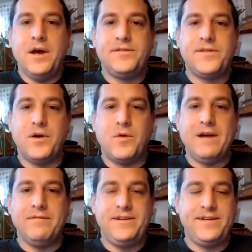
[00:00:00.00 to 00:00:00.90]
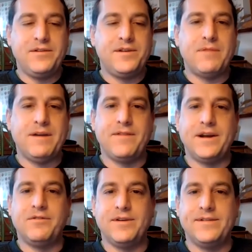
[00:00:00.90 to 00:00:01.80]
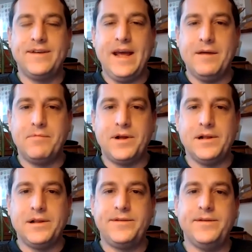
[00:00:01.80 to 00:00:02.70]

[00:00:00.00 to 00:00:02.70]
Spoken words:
So I reached out to my friend Chris Gamble